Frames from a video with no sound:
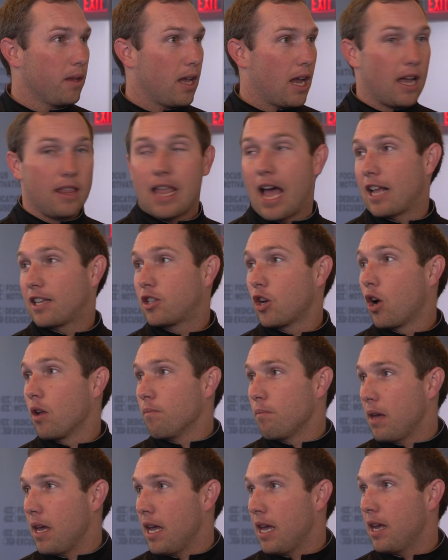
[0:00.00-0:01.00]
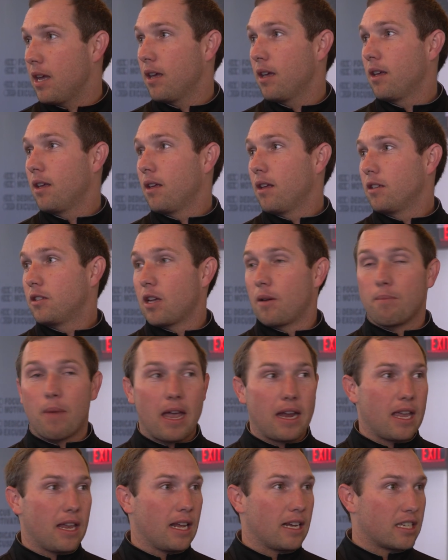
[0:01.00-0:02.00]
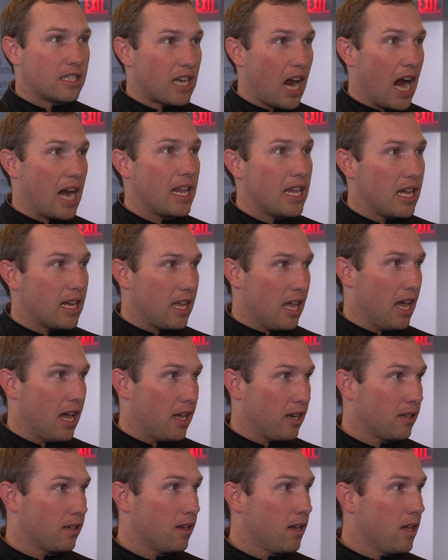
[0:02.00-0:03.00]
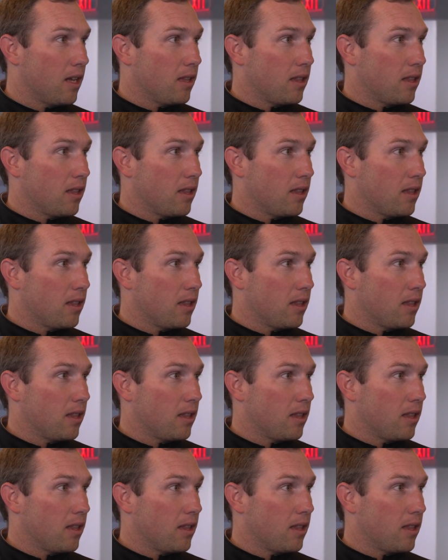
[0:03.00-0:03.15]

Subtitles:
And that's on me to make it exciting again.